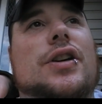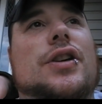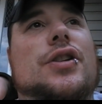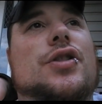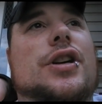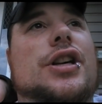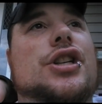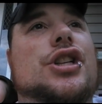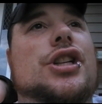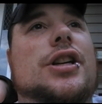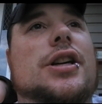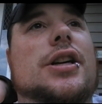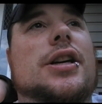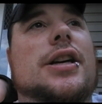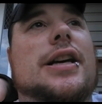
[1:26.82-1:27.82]
Trish,
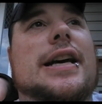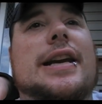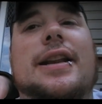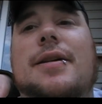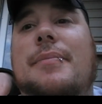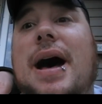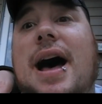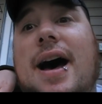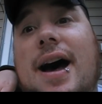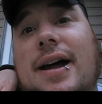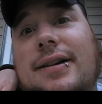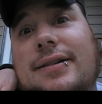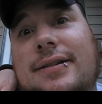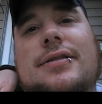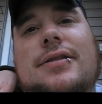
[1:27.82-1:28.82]
and the
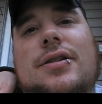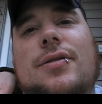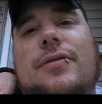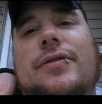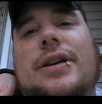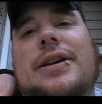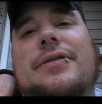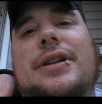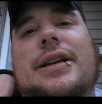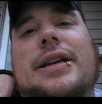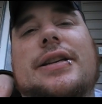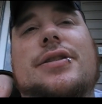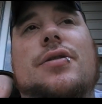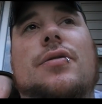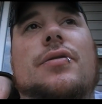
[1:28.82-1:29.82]
Bon. Hopefully everything
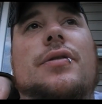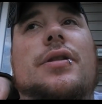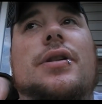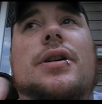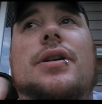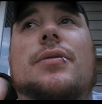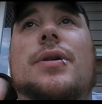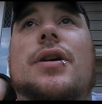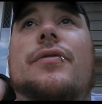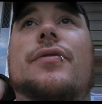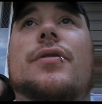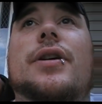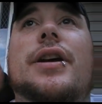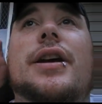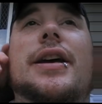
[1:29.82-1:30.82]
gets going uh, well
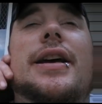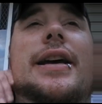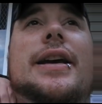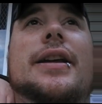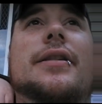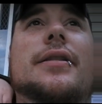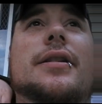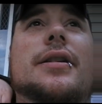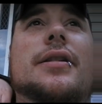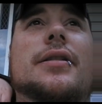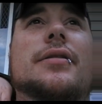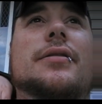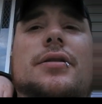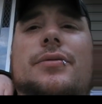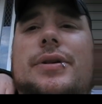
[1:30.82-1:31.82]
for you, and uh,
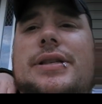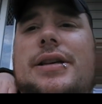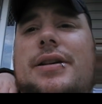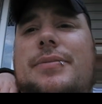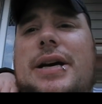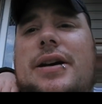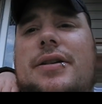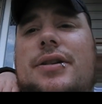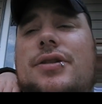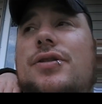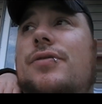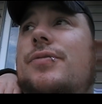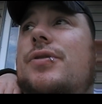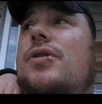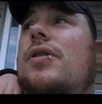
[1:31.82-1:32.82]
we see you back on the
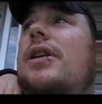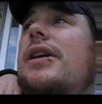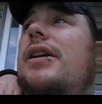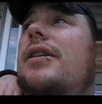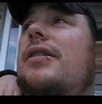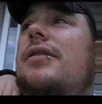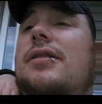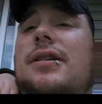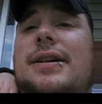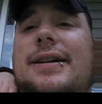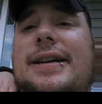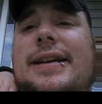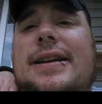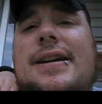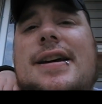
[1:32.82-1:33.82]
tube shortly. All
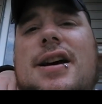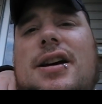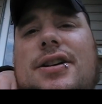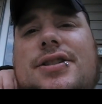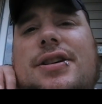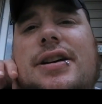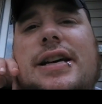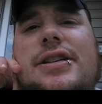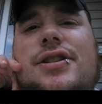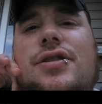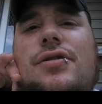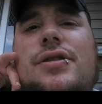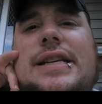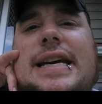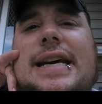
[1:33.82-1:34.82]
right, I'll see you guys
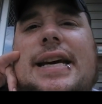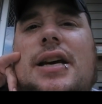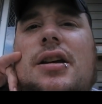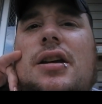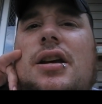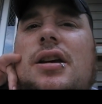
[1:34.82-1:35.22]
Tuesday.